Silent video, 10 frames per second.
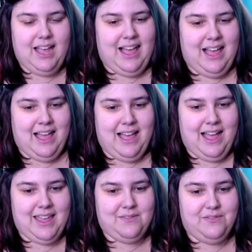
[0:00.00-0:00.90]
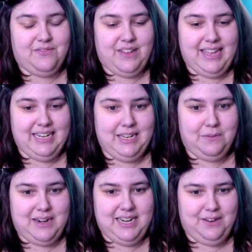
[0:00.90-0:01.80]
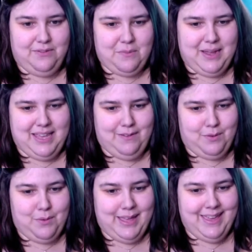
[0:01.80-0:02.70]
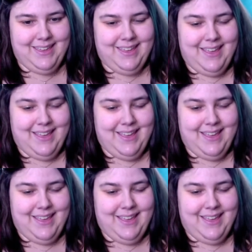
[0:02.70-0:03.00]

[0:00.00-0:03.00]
I am finally ready for my giveaway,